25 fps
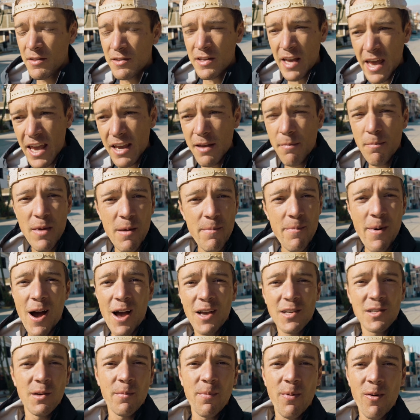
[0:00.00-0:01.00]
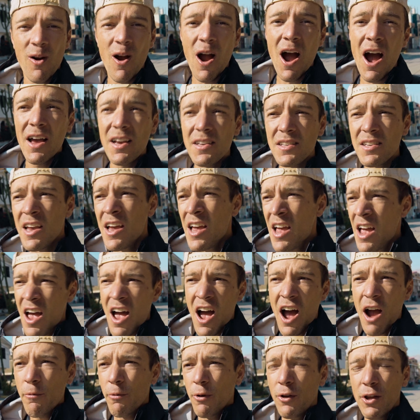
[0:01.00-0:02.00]
taken me by surprise. I
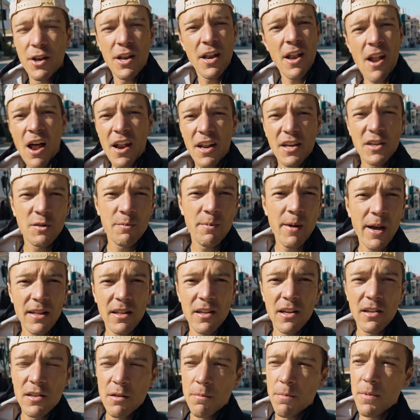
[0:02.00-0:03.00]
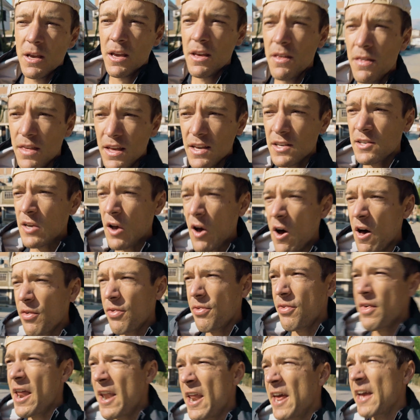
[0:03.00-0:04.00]
really did not expect it to be this
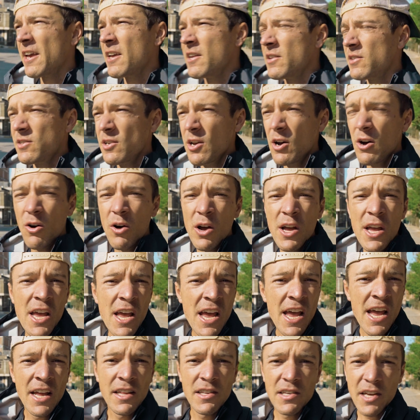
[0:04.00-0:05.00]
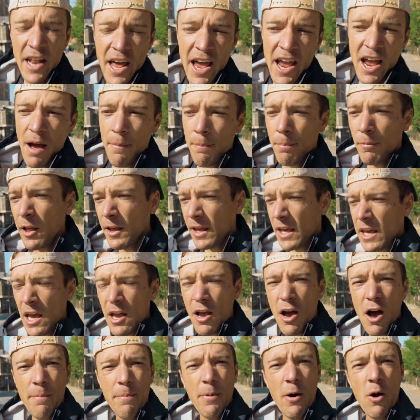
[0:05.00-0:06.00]
authentic. So today I'm linking
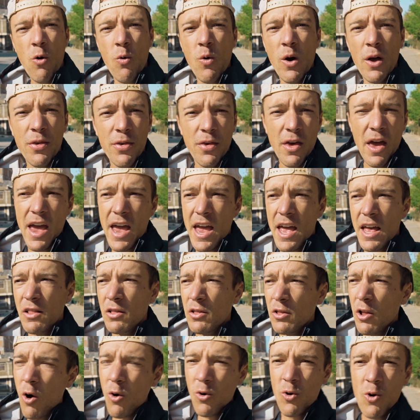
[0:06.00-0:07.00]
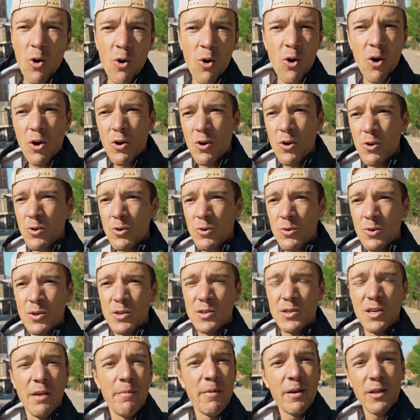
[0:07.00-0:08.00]
up with a local who
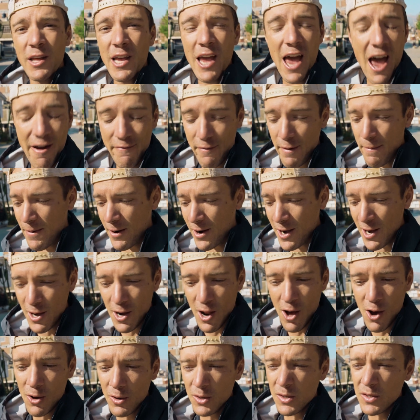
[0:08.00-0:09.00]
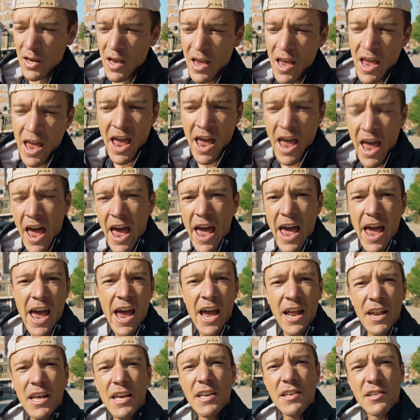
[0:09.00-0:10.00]
seemingly everybody knows, and
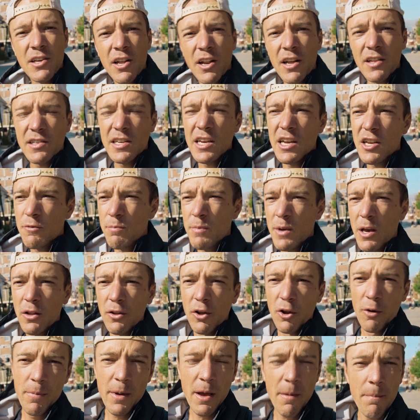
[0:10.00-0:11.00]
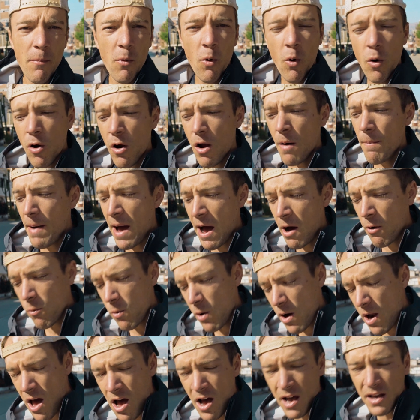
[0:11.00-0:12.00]
he's gonna teach me a little bit more about
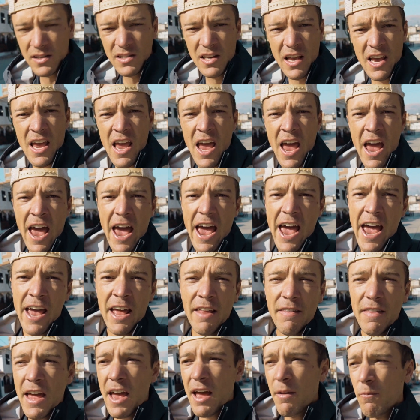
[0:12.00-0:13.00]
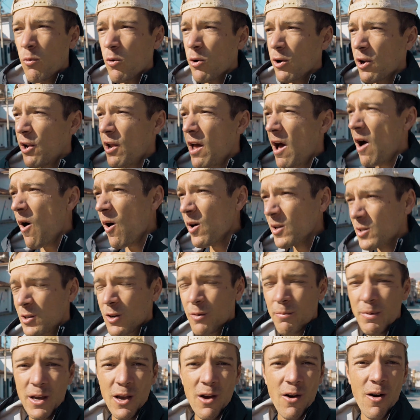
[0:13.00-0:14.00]
Huaraz, and then we're gonna also
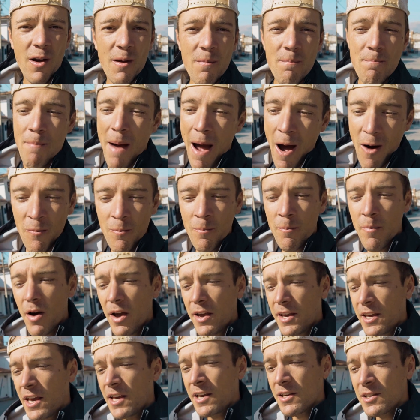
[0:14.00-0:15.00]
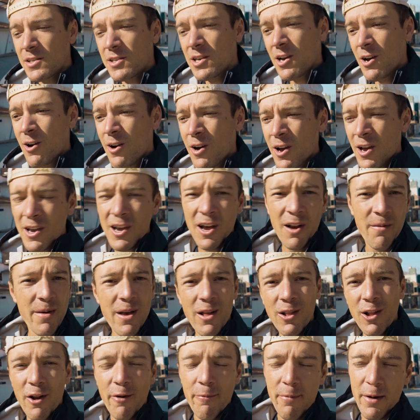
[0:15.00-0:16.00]
be going mountain biking. So gonna be a
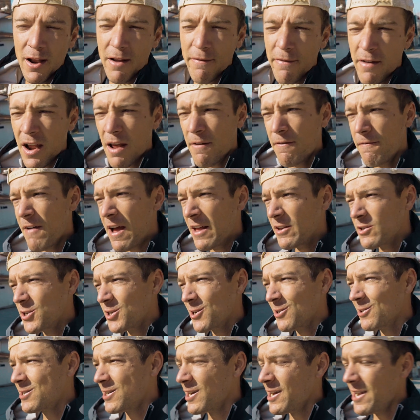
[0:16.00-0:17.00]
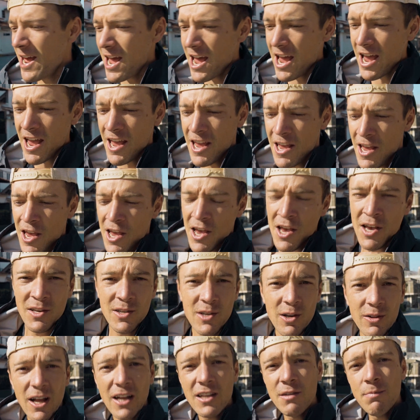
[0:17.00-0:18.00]
little bit of an adventure today. So
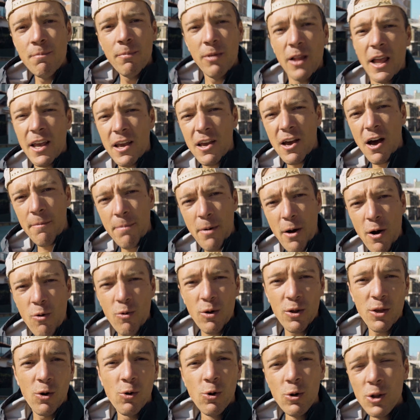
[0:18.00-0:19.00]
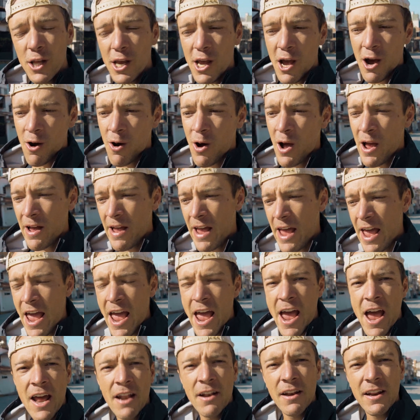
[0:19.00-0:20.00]
let's link up with Julio
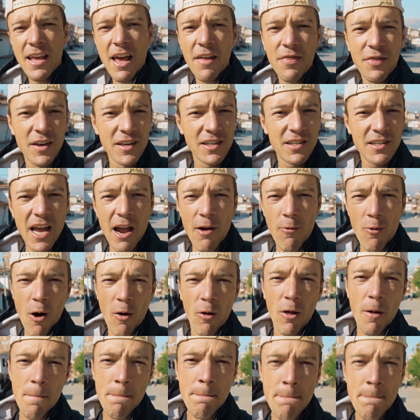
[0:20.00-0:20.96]
and get this day rolling.